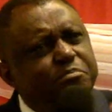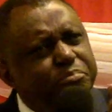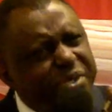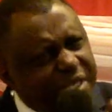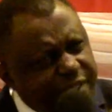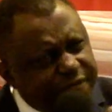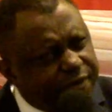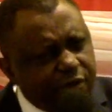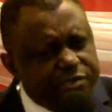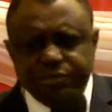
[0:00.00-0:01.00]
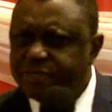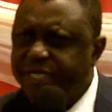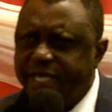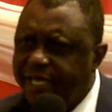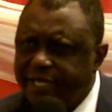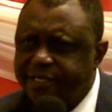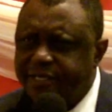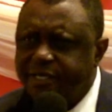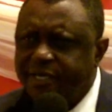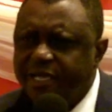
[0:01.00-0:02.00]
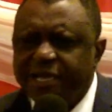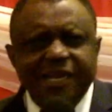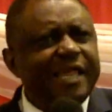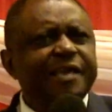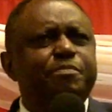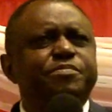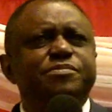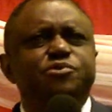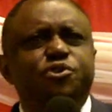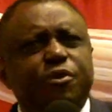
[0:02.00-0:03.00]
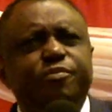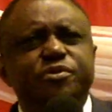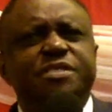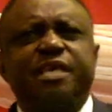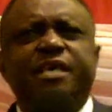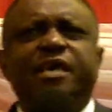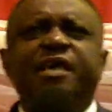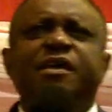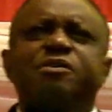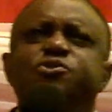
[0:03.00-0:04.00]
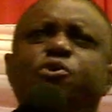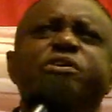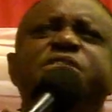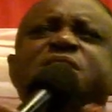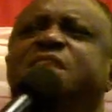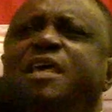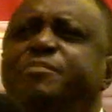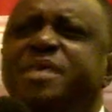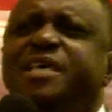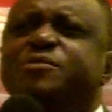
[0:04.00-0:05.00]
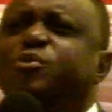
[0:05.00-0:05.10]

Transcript: believe God to the end. Like Job will say, though he slay me, yet